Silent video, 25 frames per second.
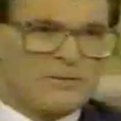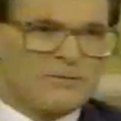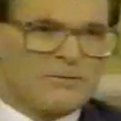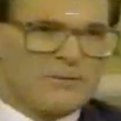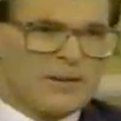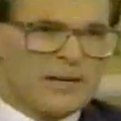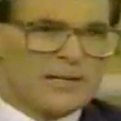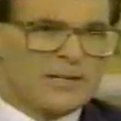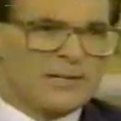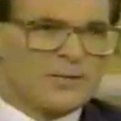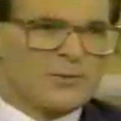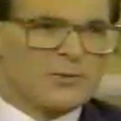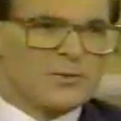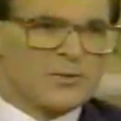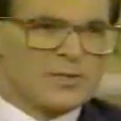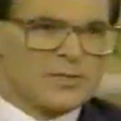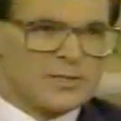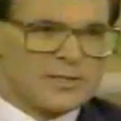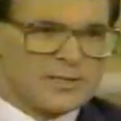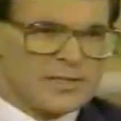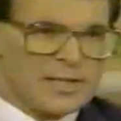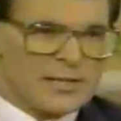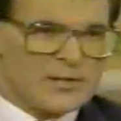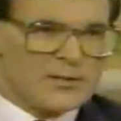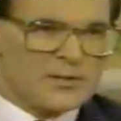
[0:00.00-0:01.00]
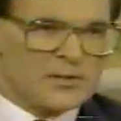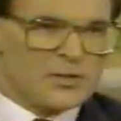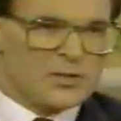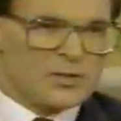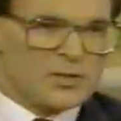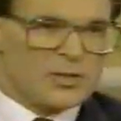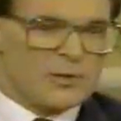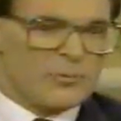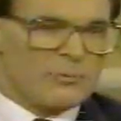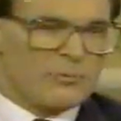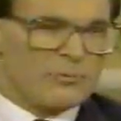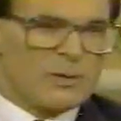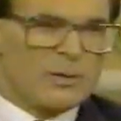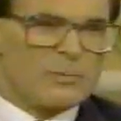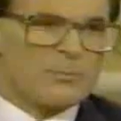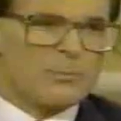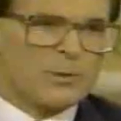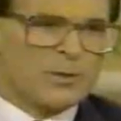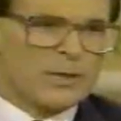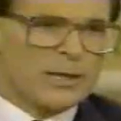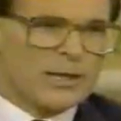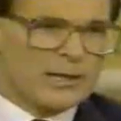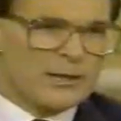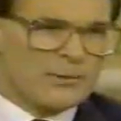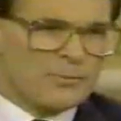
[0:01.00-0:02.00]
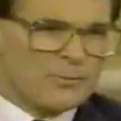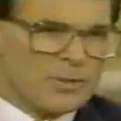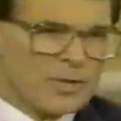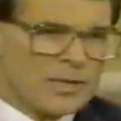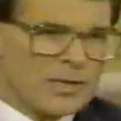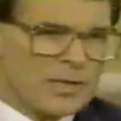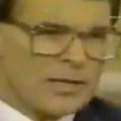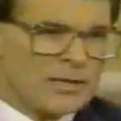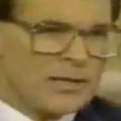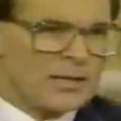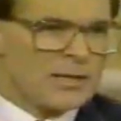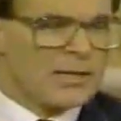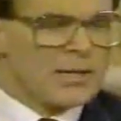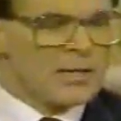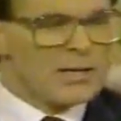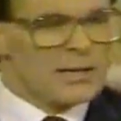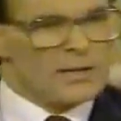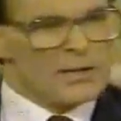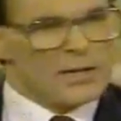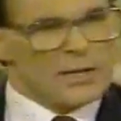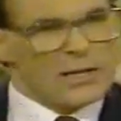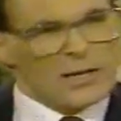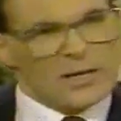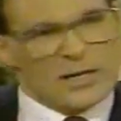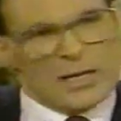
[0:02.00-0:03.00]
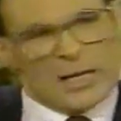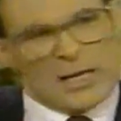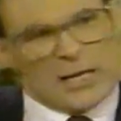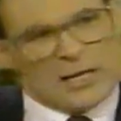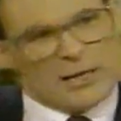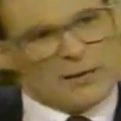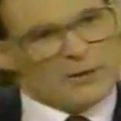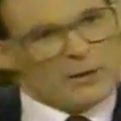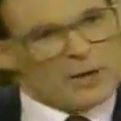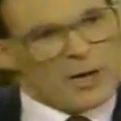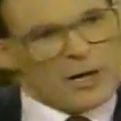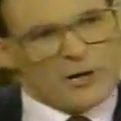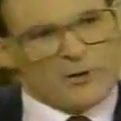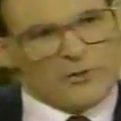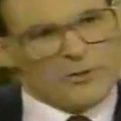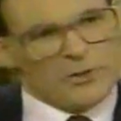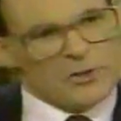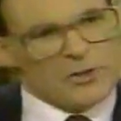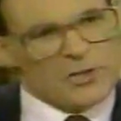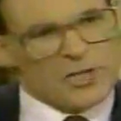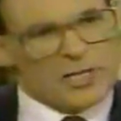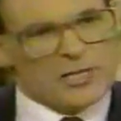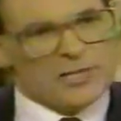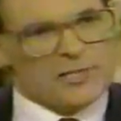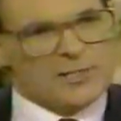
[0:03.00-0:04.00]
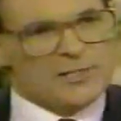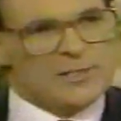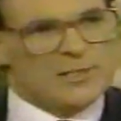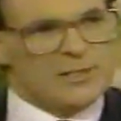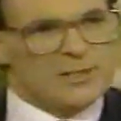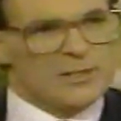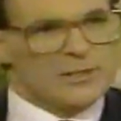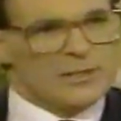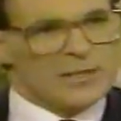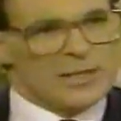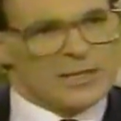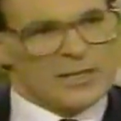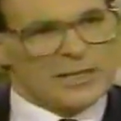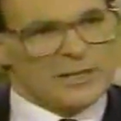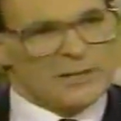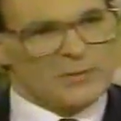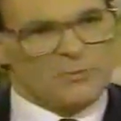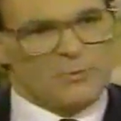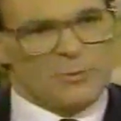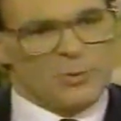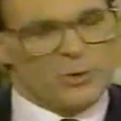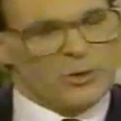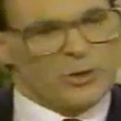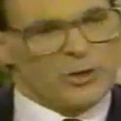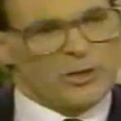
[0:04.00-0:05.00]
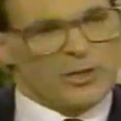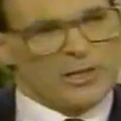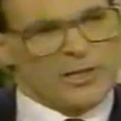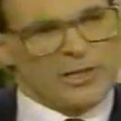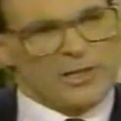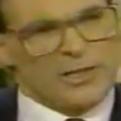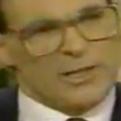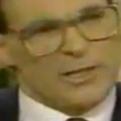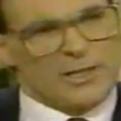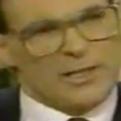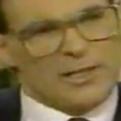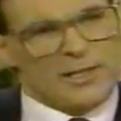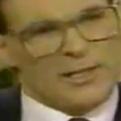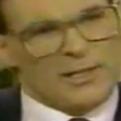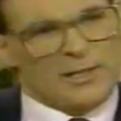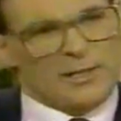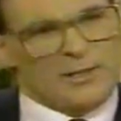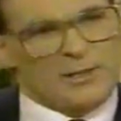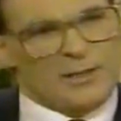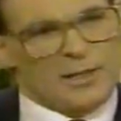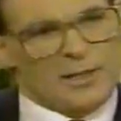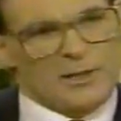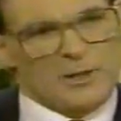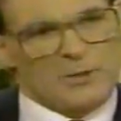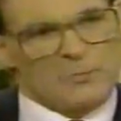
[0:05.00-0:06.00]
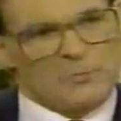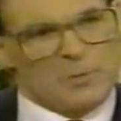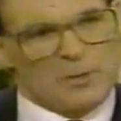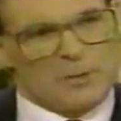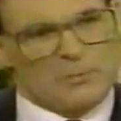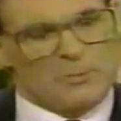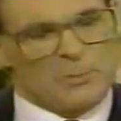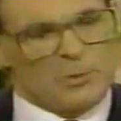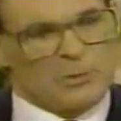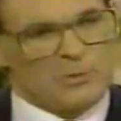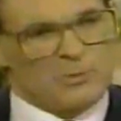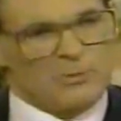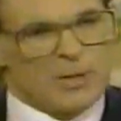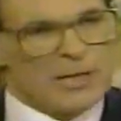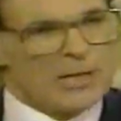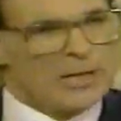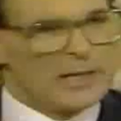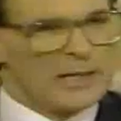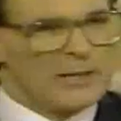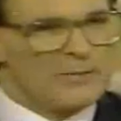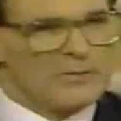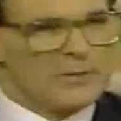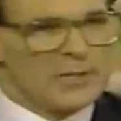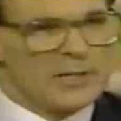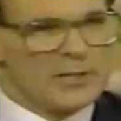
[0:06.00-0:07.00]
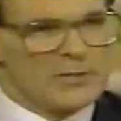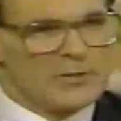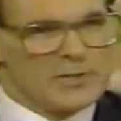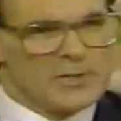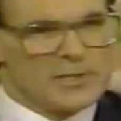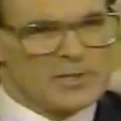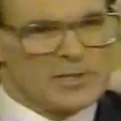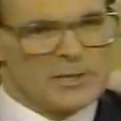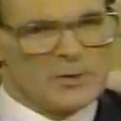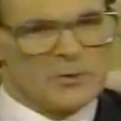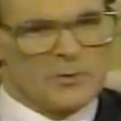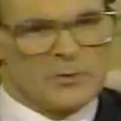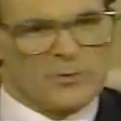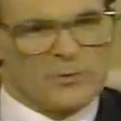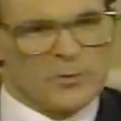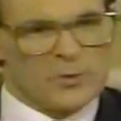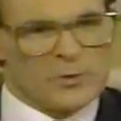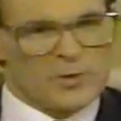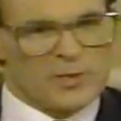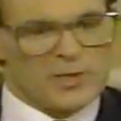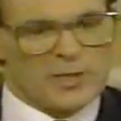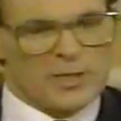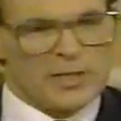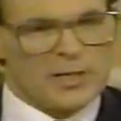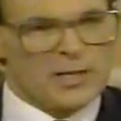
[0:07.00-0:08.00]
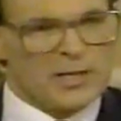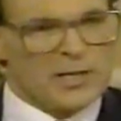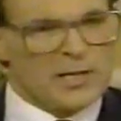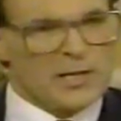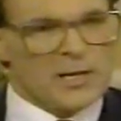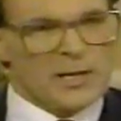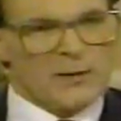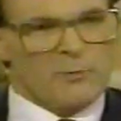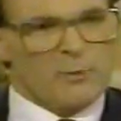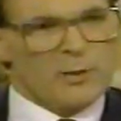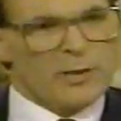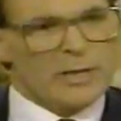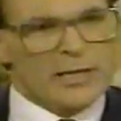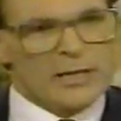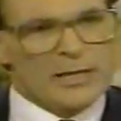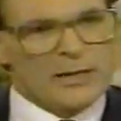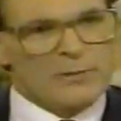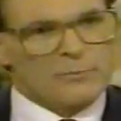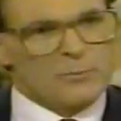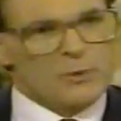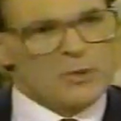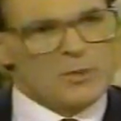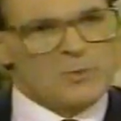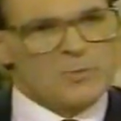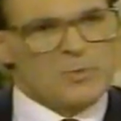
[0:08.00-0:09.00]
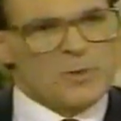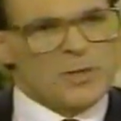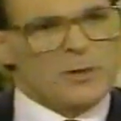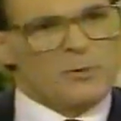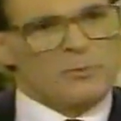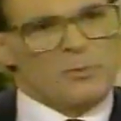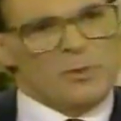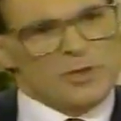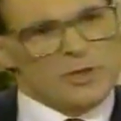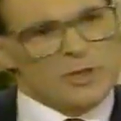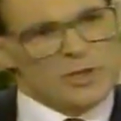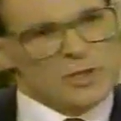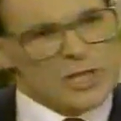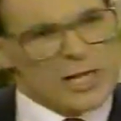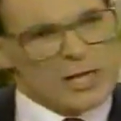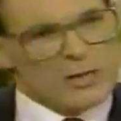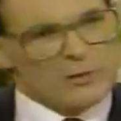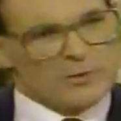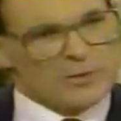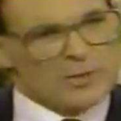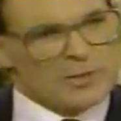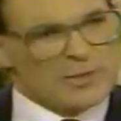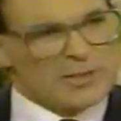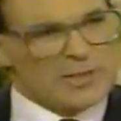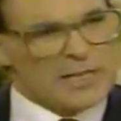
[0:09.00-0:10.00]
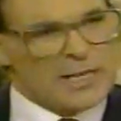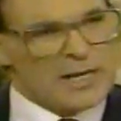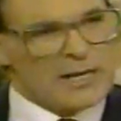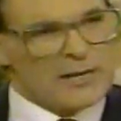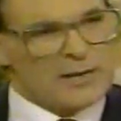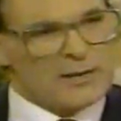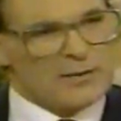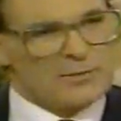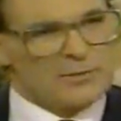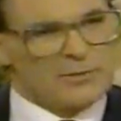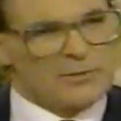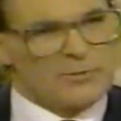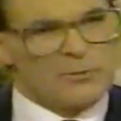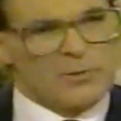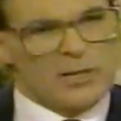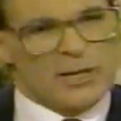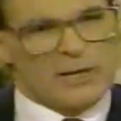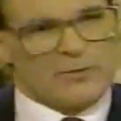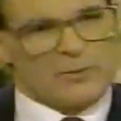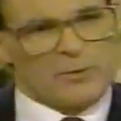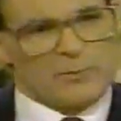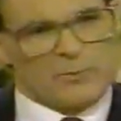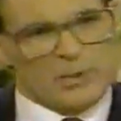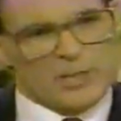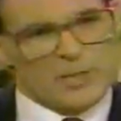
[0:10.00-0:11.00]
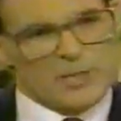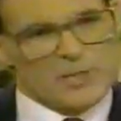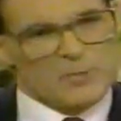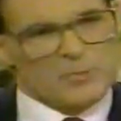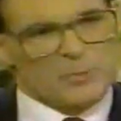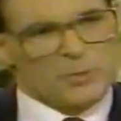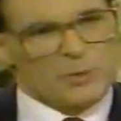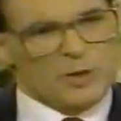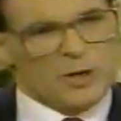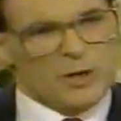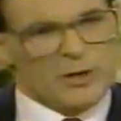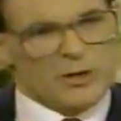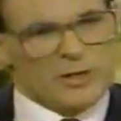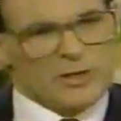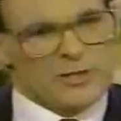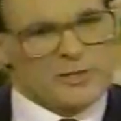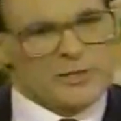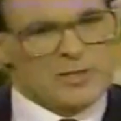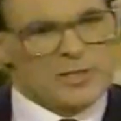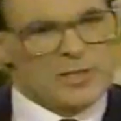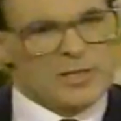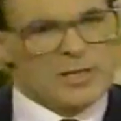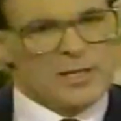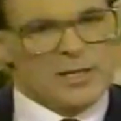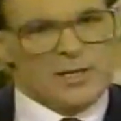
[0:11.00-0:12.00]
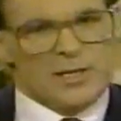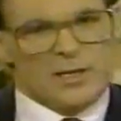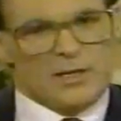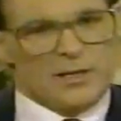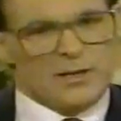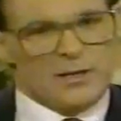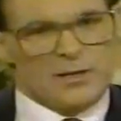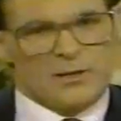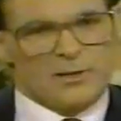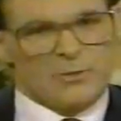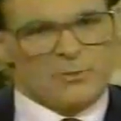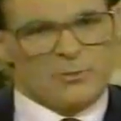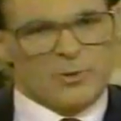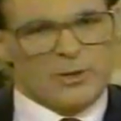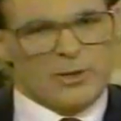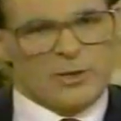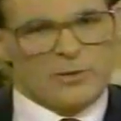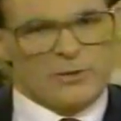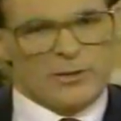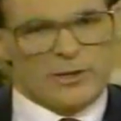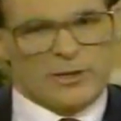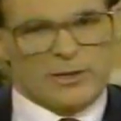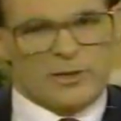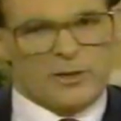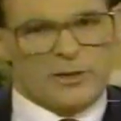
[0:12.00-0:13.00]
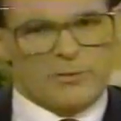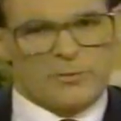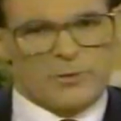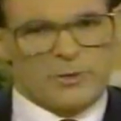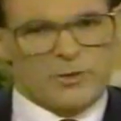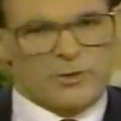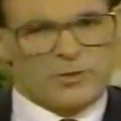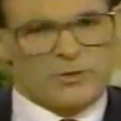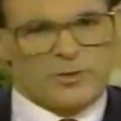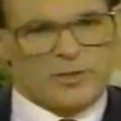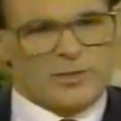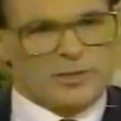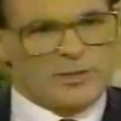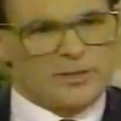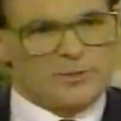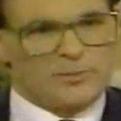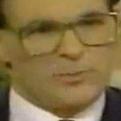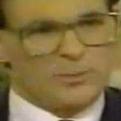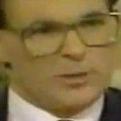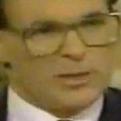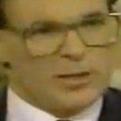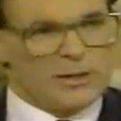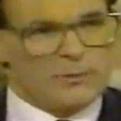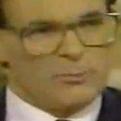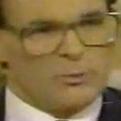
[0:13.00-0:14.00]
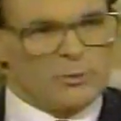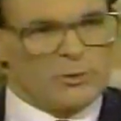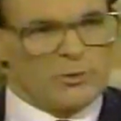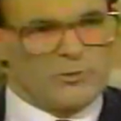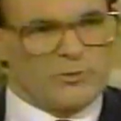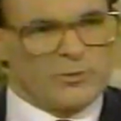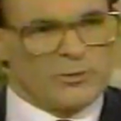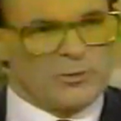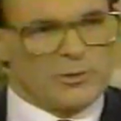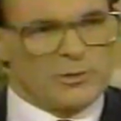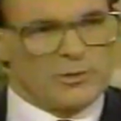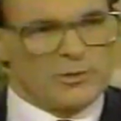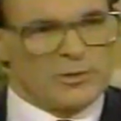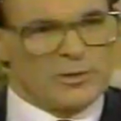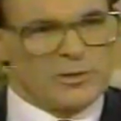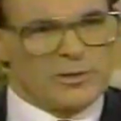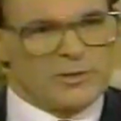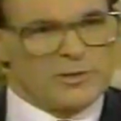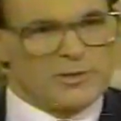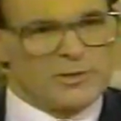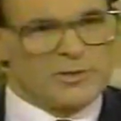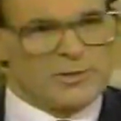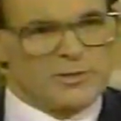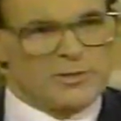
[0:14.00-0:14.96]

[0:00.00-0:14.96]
In effect, there is a censorship. People like me and Arthur Jensen at Berkeley and other people, Mike Levin here at City University, if we get up to speak, we're shouted down, we have the police put on us, we don't get an opportunity to put our point of view across.